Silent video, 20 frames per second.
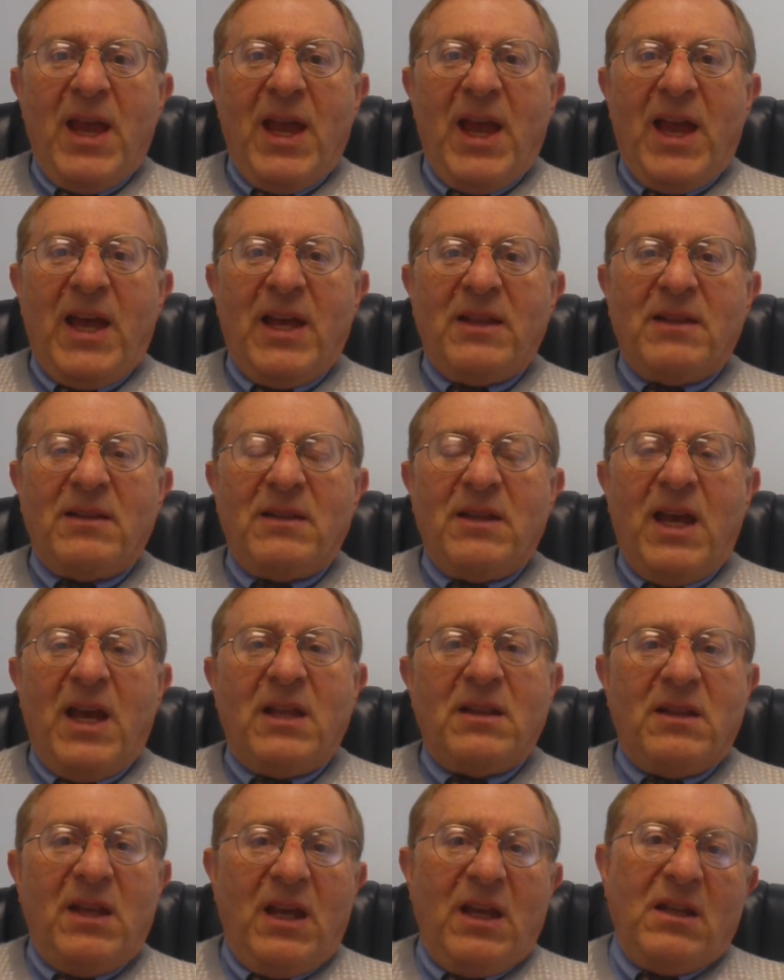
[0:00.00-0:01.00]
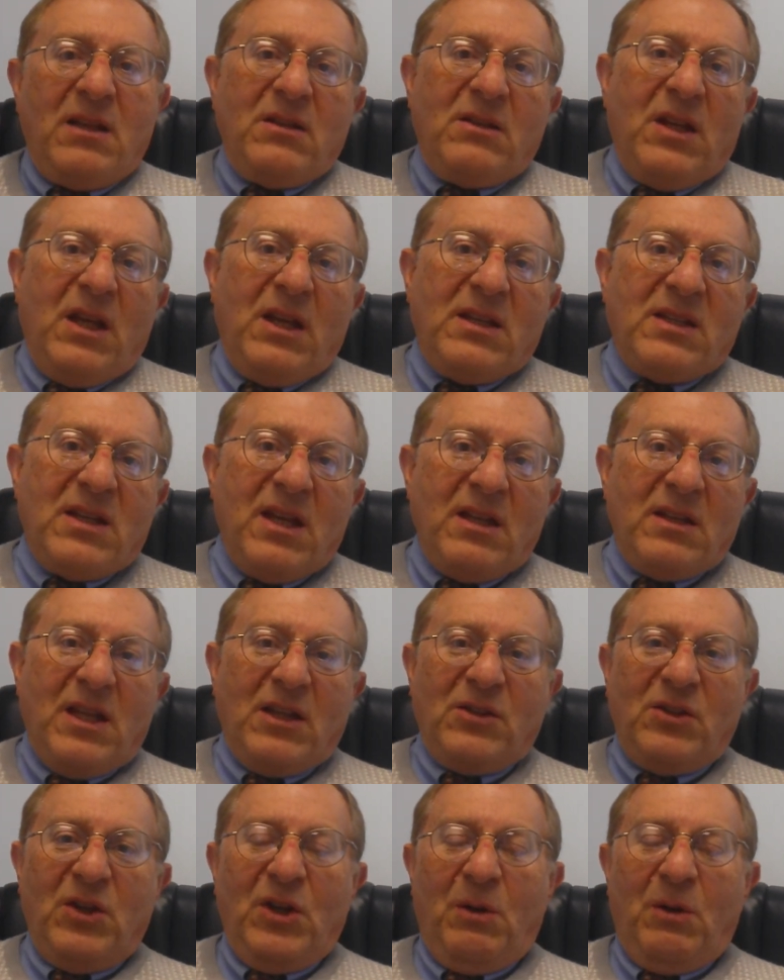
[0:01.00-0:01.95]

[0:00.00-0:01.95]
And then they said that,